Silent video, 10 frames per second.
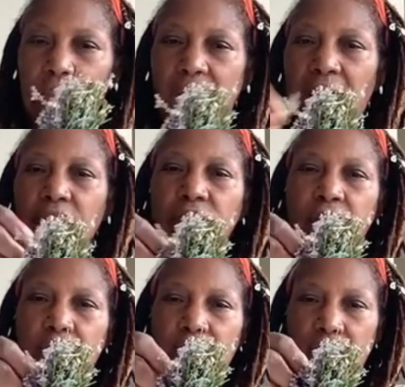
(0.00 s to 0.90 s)
I'll
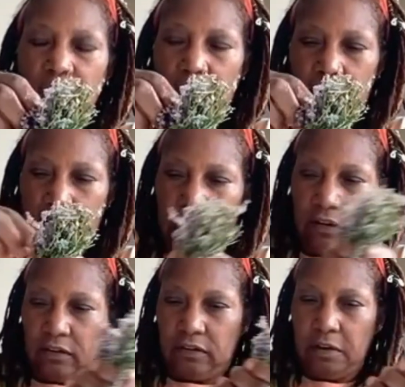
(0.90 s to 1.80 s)
stick
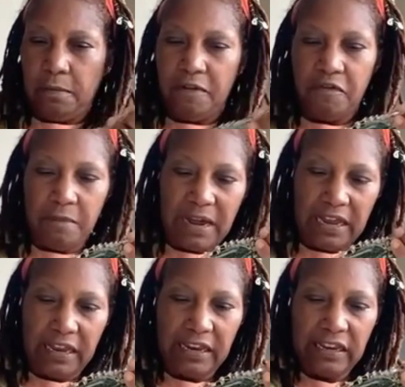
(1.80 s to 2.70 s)
some of
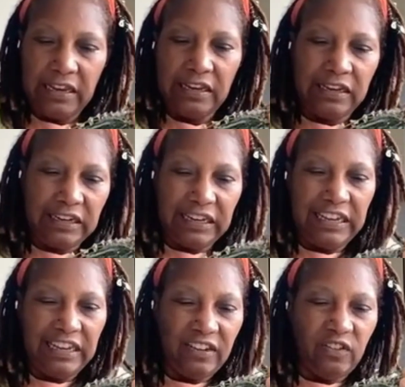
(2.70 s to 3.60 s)
my
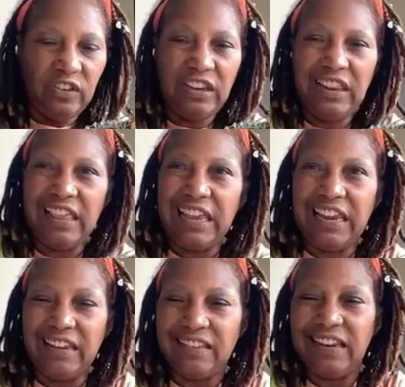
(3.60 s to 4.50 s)
leaves and
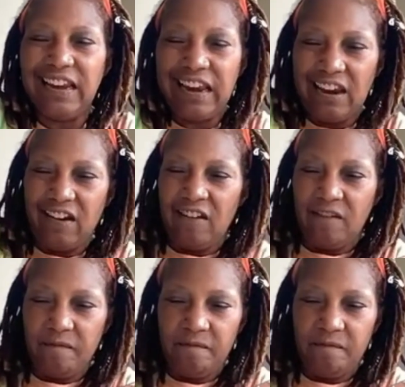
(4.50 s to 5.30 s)
things in here